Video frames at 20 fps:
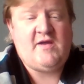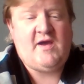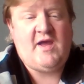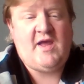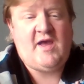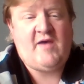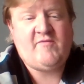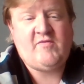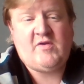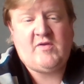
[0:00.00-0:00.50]
I
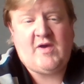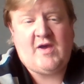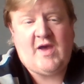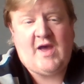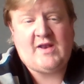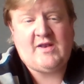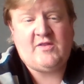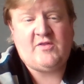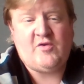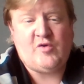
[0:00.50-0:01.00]
haven't
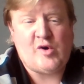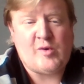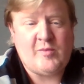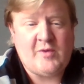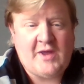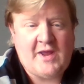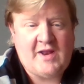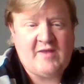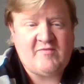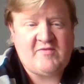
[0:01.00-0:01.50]
added the normal
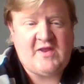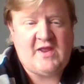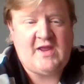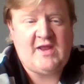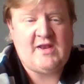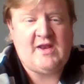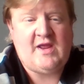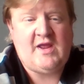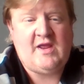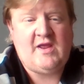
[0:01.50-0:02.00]
head, I've
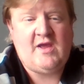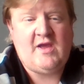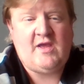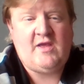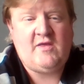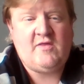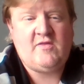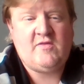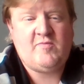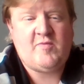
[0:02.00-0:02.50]
taken
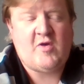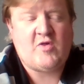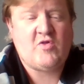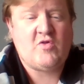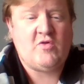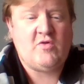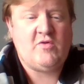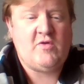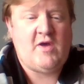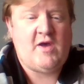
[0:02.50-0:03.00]
a
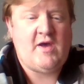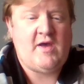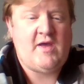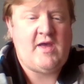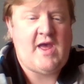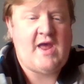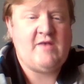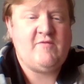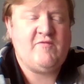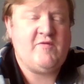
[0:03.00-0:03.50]
special
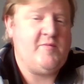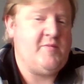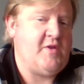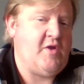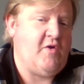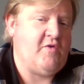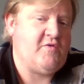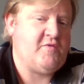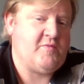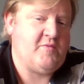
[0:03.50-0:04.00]
head from the
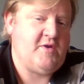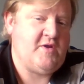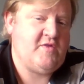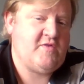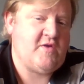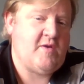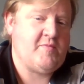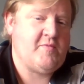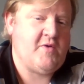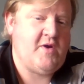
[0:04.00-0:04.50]
Ultramarines
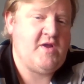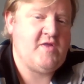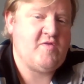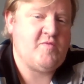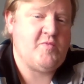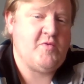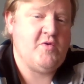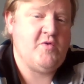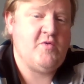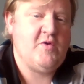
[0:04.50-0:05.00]
upgrade
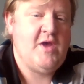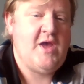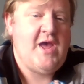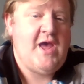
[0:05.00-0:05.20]
sprue,